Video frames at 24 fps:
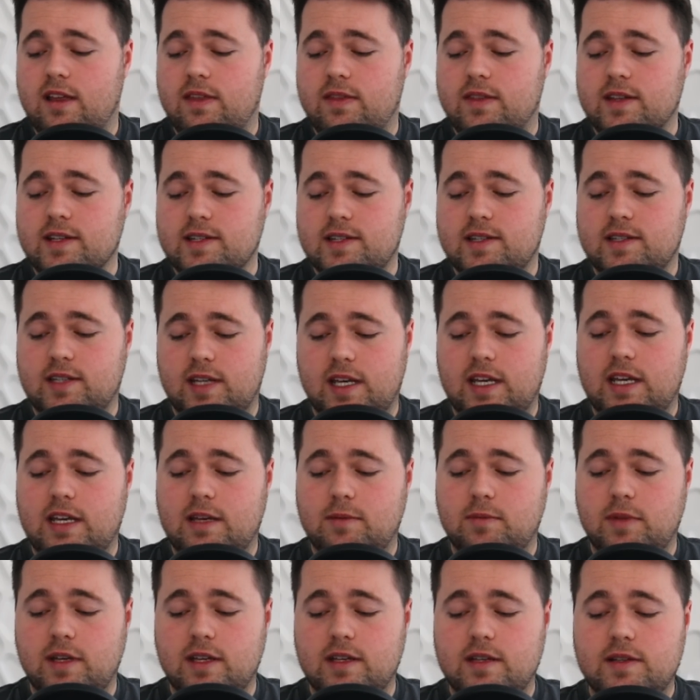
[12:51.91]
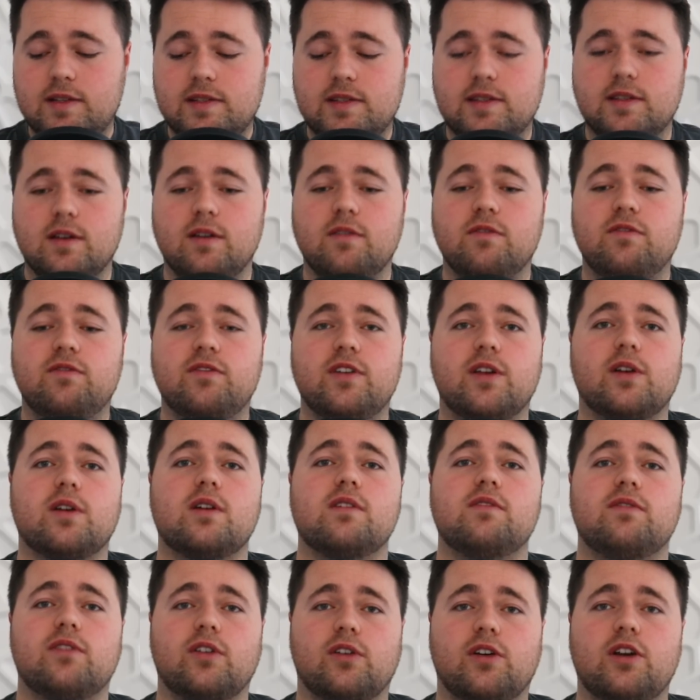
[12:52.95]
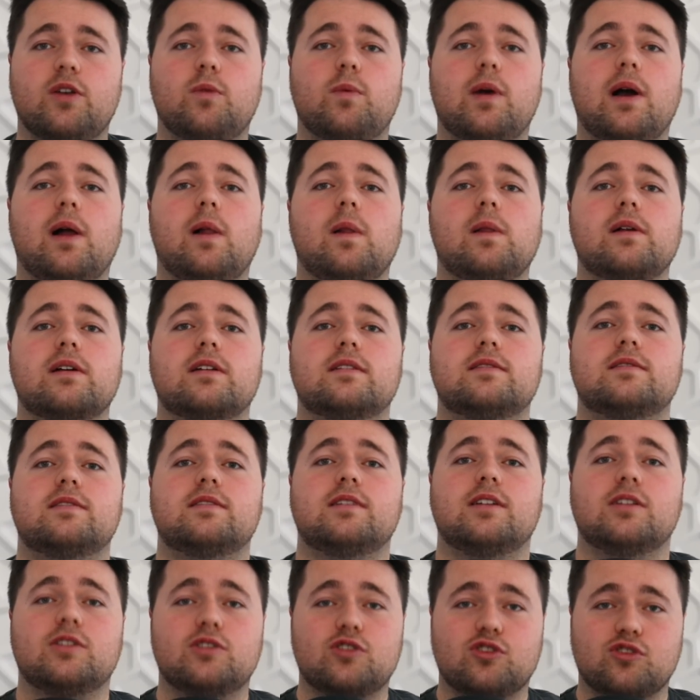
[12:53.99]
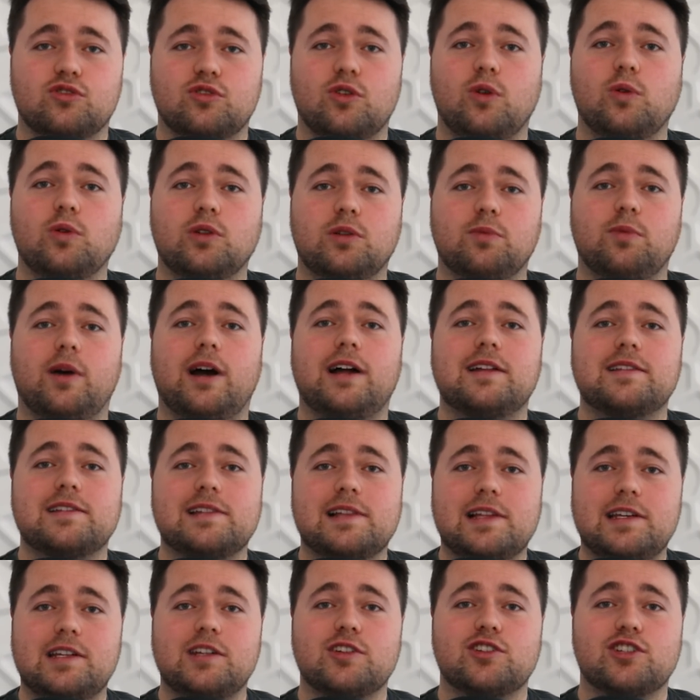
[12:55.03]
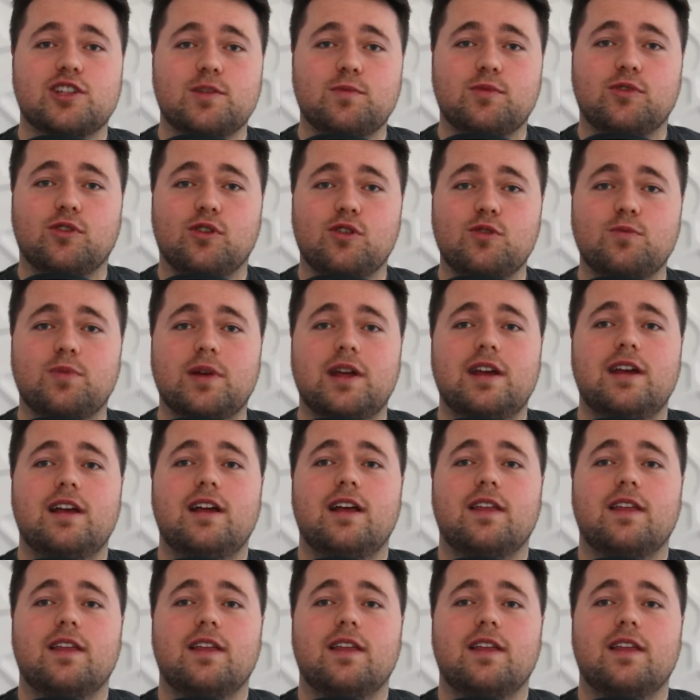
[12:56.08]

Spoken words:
This team is very, very well controlled by its leadership group.